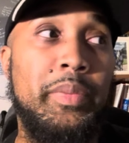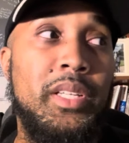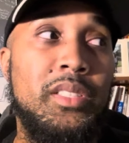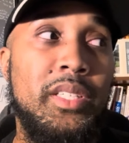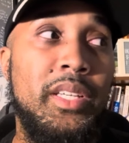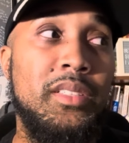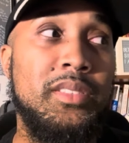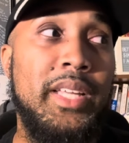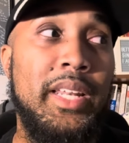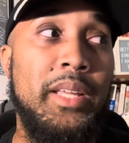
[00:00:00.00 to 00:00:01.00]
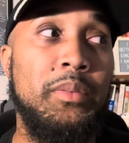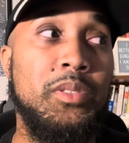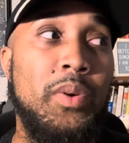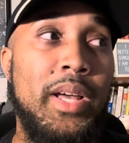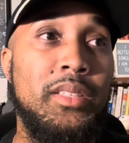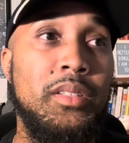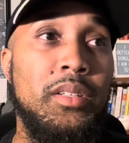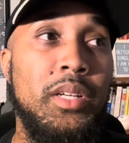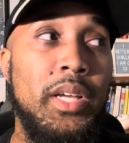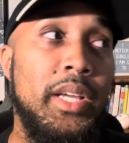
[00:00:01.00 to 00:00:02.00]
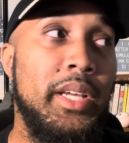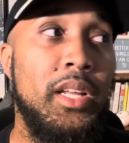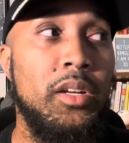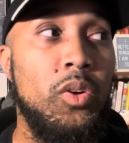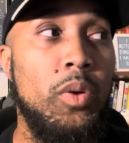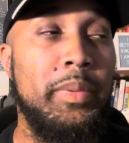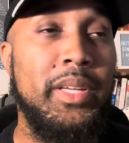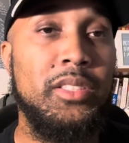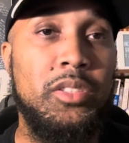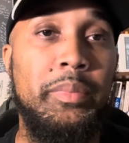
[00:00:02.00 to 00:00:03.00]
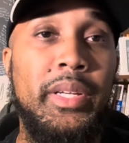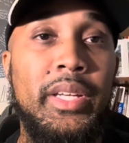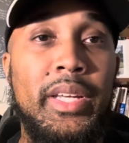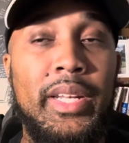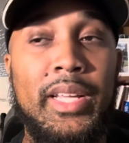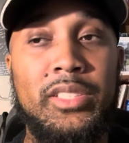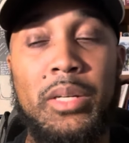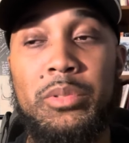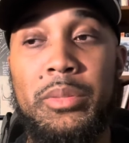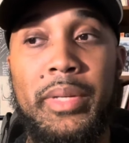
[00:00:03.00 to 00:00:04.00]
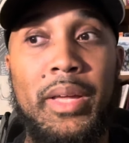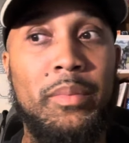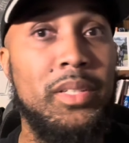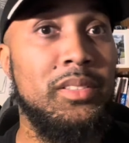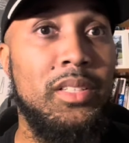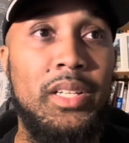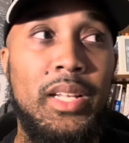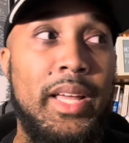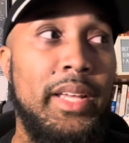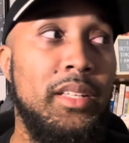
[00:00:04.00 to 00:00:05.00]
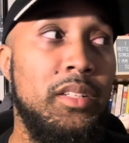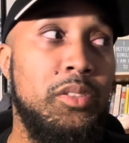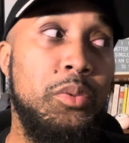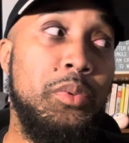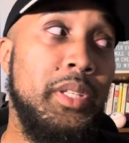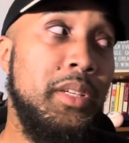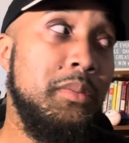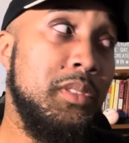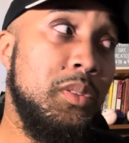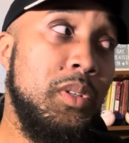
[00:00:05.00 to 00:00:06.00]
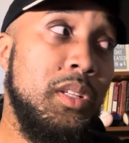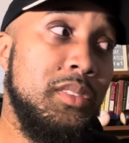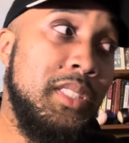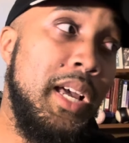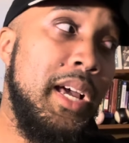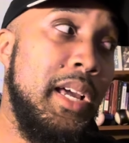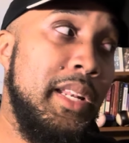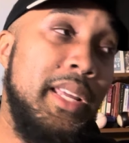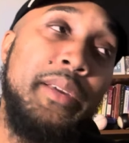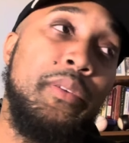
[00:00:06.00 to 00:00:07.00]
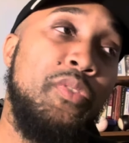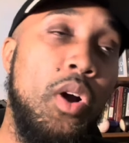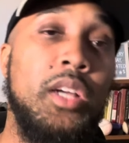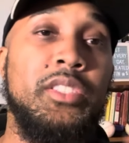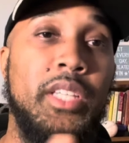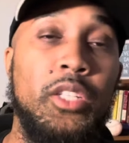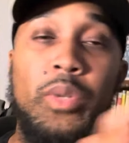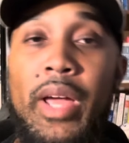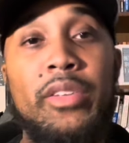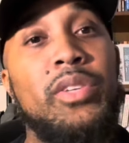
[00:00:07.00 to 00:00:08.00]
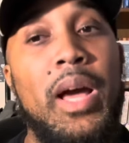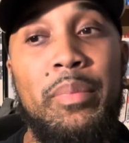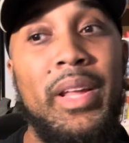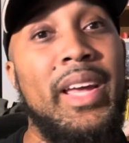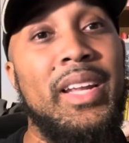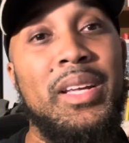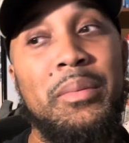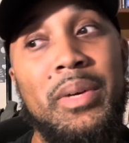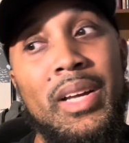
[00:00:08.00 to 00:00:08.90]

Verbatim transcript: be the teams that they was gonna have to kind of go up against to be in that championship game when it's looking like the two teams is on the other side that as far as schedule you're not playing them